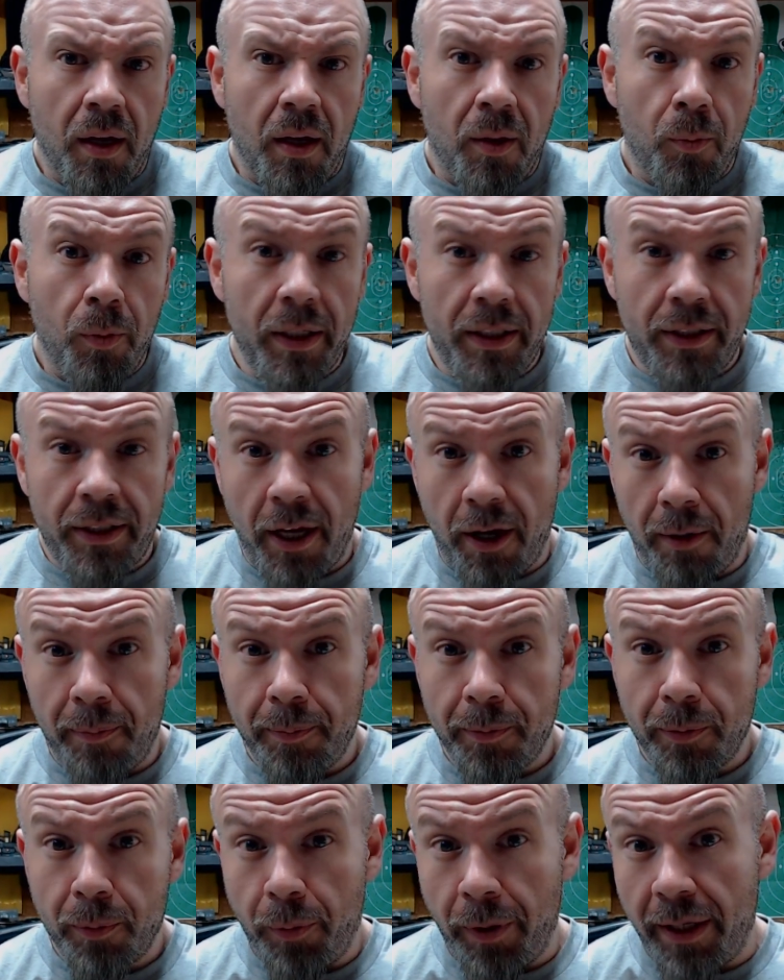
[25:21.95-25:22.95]
which
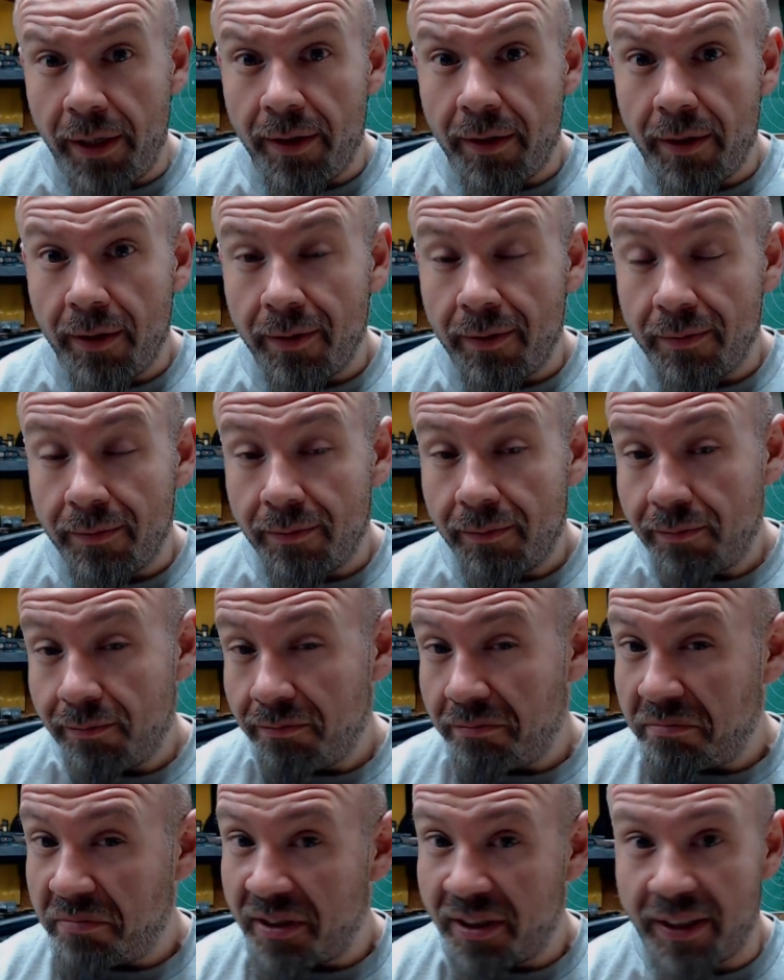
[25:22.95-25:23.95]
helps with
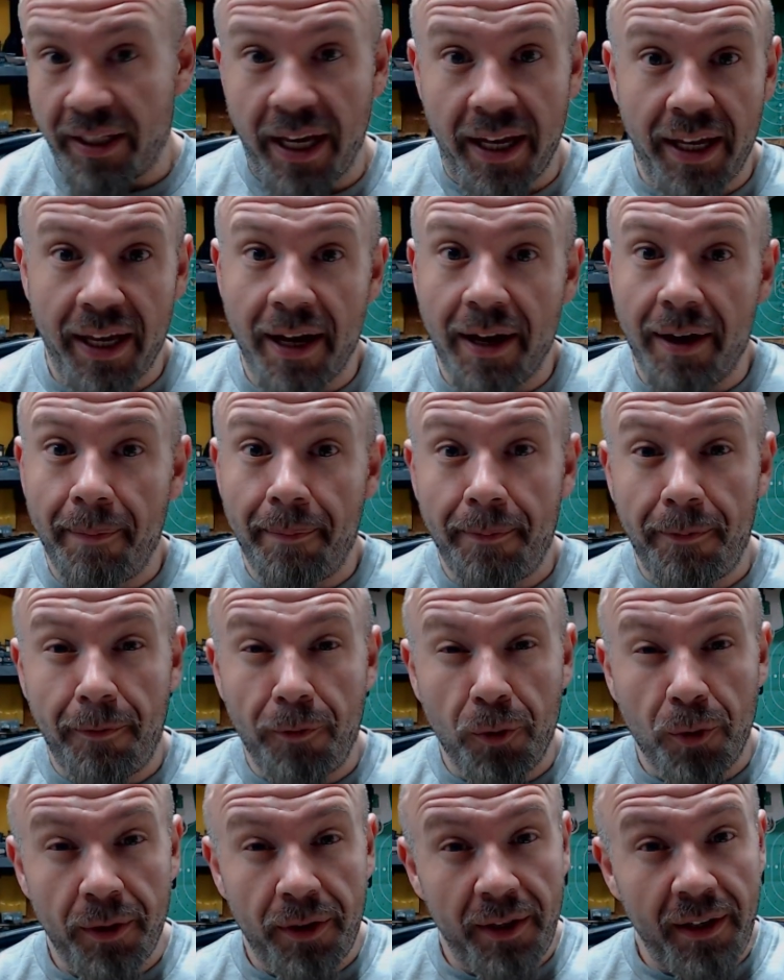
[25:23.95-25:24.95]
setting up
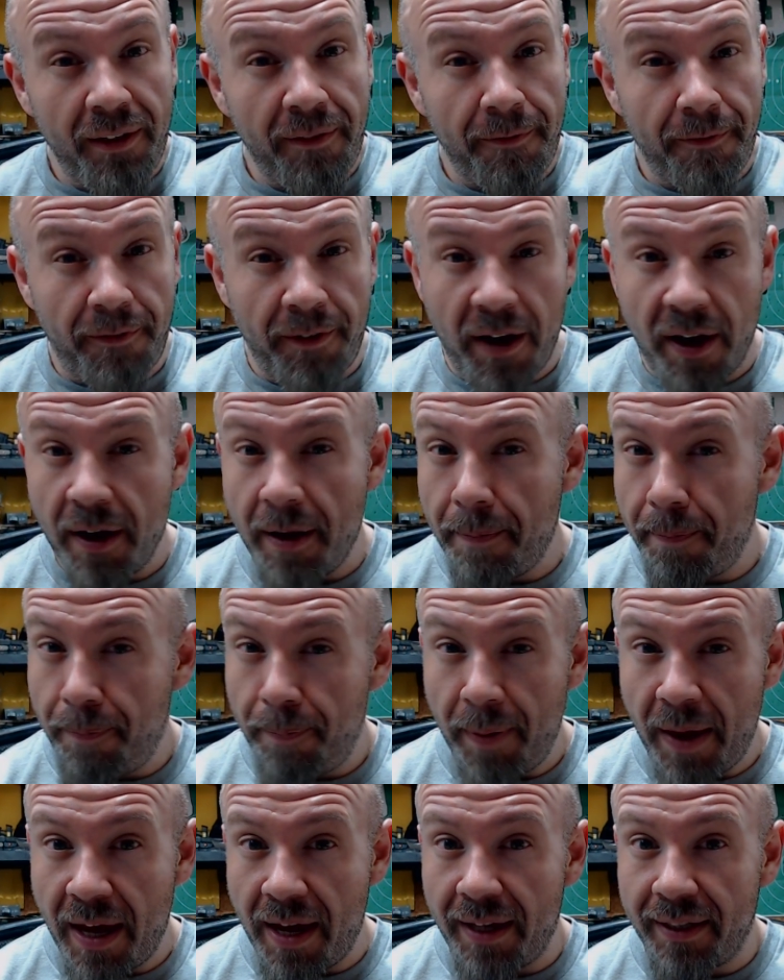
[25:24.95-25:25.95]
for the very
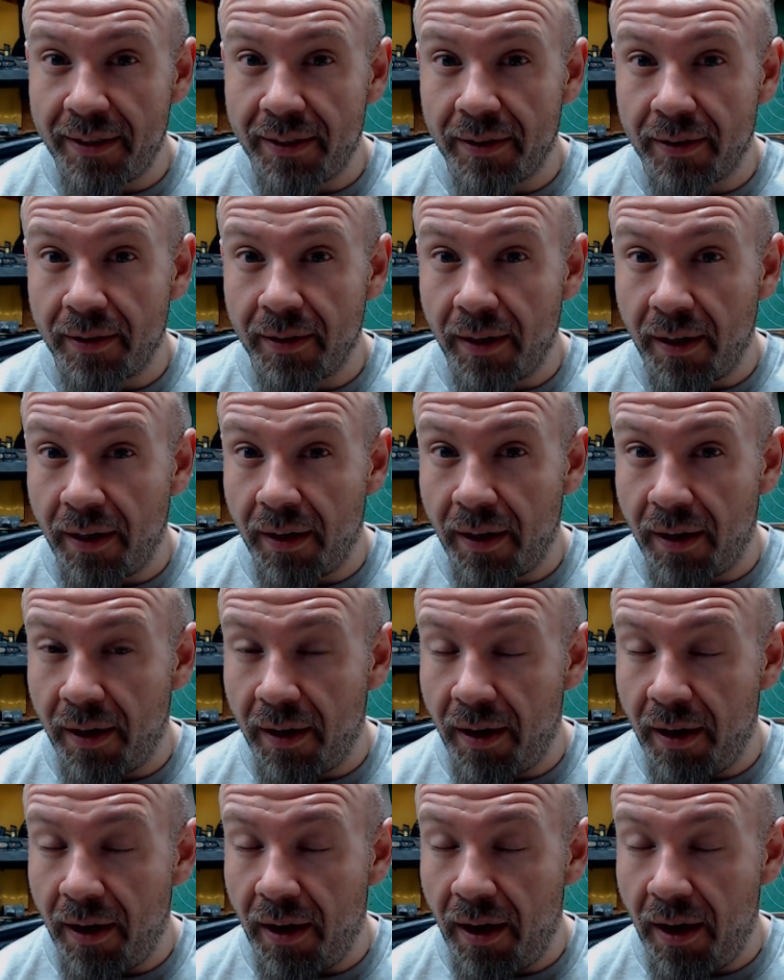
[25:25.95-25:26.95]
best
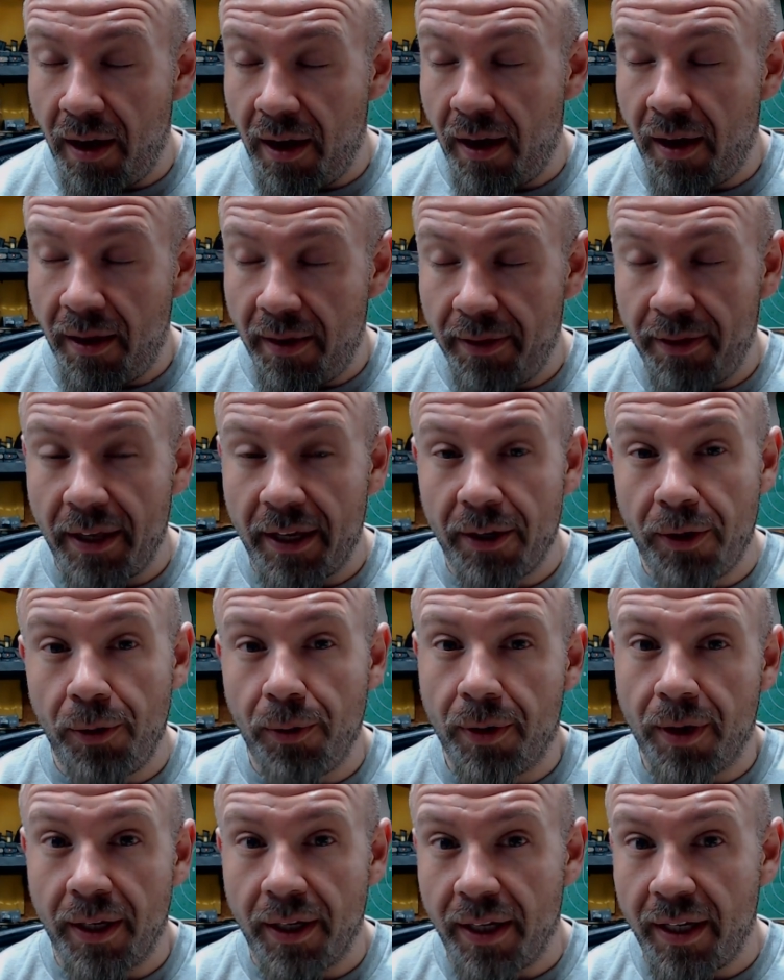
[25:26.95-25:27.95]
that you
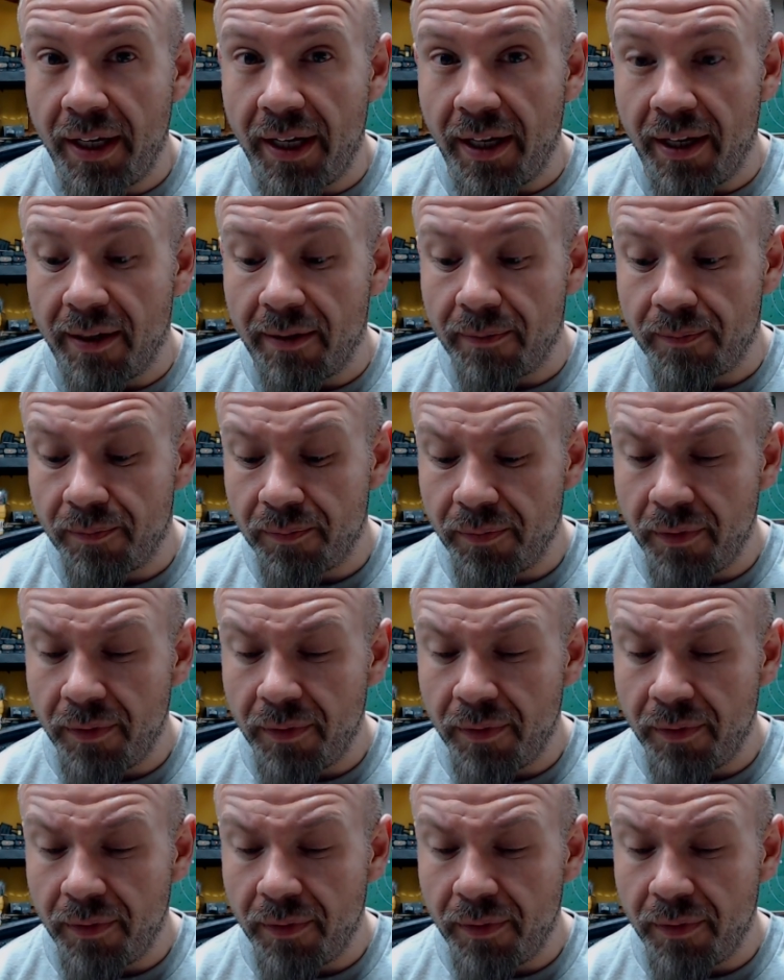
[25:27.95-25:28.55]
can get.